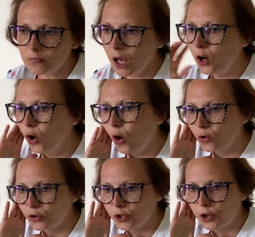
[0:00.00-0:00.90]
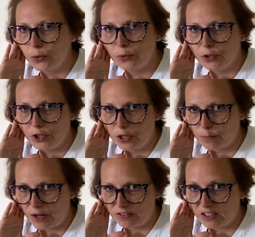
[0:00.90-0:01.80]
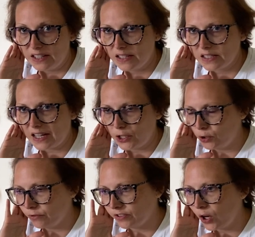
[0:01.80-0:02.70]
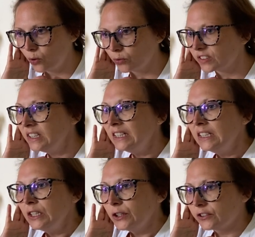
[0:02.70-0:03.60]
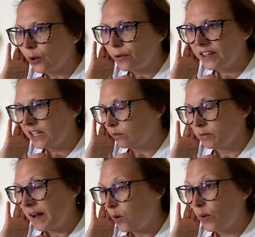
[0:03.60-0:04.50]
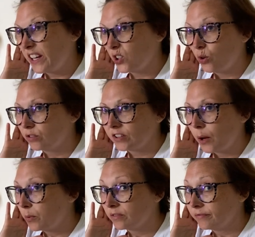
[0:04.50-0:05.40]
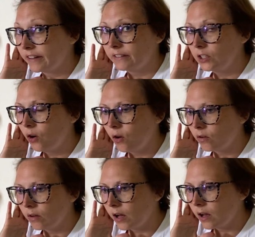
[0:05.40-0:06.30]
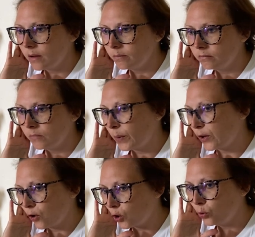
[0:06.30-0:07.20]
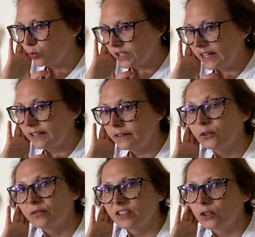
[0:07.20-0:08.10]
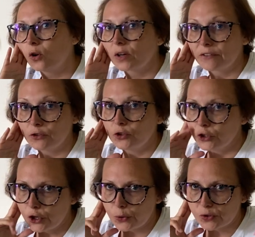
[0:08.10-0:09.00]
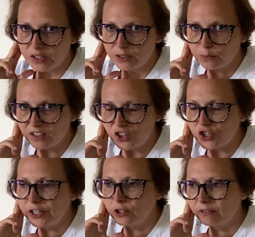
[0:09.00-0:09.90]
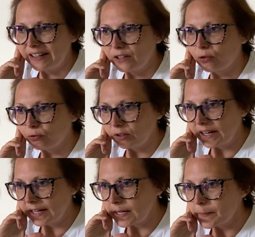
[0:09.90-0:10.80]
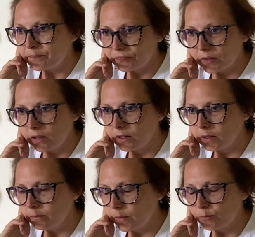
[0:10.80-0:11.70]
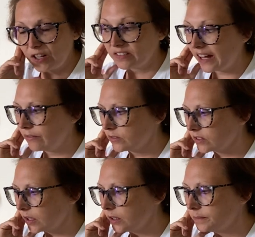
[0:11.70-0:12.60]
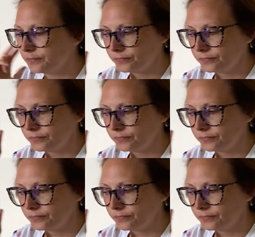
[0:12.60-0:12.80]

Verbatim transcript: along to, you know, the breast clinic to get your results. So I think it was about a week or so. It wasn't very long. Um, we got called in and obviously I got given the news that it was actually grade three um, breast cancer